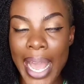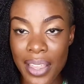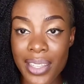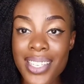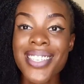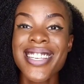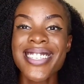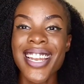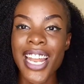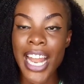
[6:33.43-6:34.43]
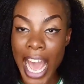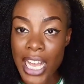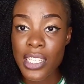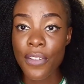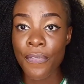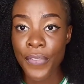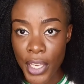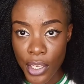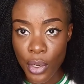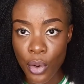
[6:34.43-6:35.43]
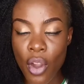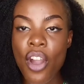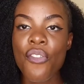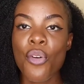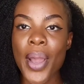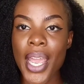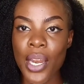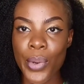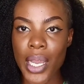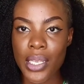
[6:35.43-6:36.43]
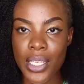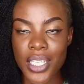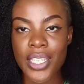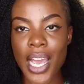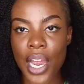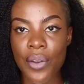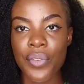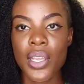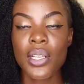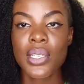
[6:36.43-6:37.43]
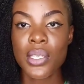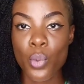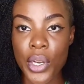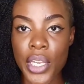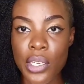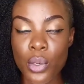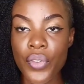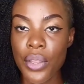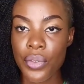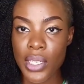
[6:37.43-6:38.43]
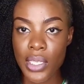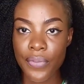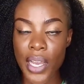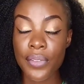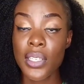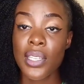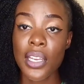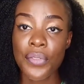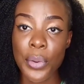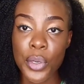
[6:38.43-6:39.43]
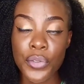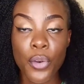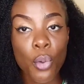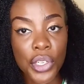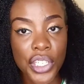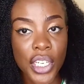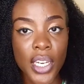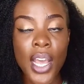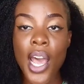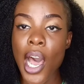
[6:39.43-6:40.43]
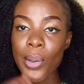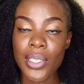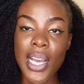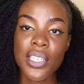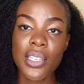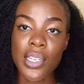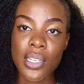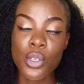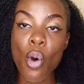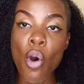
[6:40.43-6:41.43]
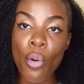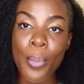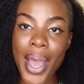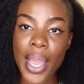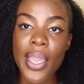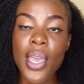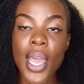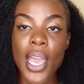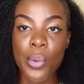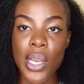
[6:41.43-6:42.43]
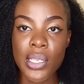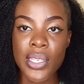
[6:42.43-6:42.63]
think this is the last video for my NYSC diary, since 1 year is over 365 days. Thank you very much for watching. I would attach the link to all my NYSC